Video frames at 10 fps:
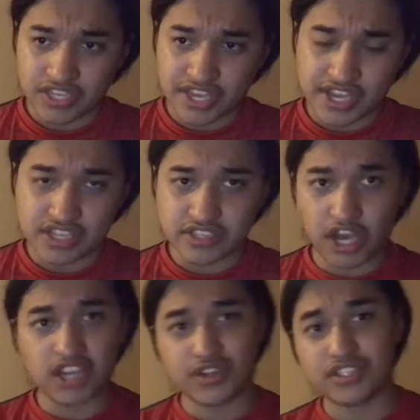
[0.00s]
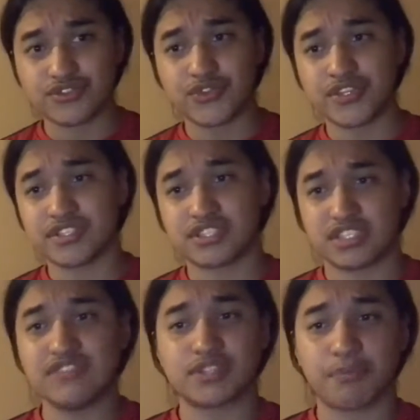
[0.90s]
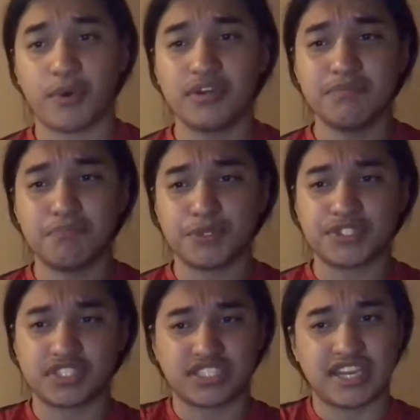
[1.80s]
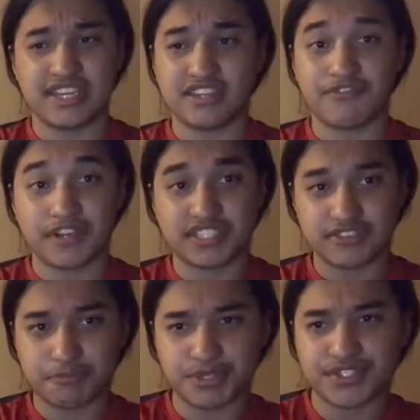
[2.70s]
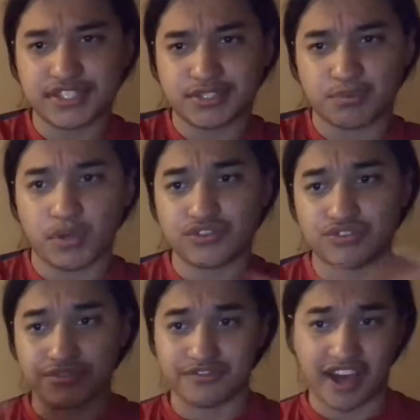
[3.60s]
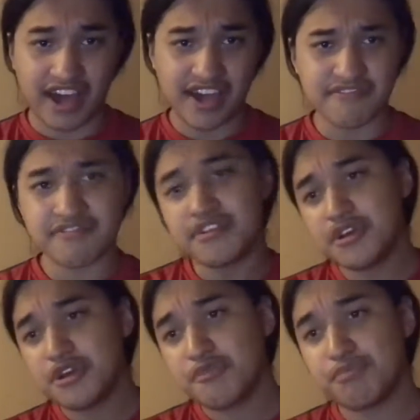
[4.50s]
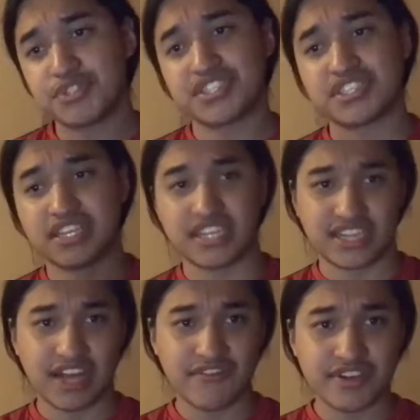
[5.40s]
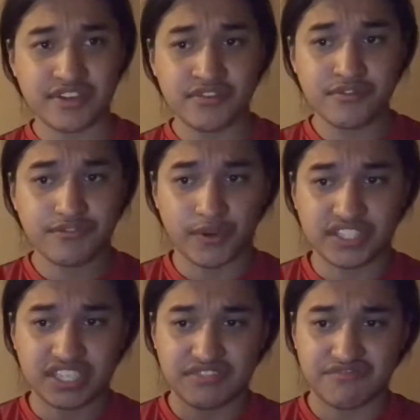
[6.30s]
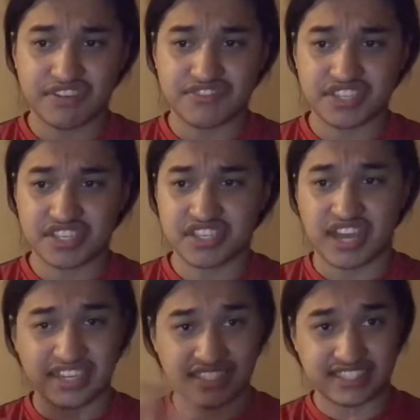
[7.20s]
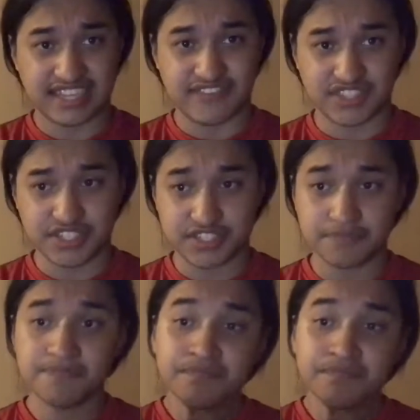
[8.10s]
Kagerō has received support in the first ever booster sets 1 through 5, booster set 11, 14, 15, and then 17.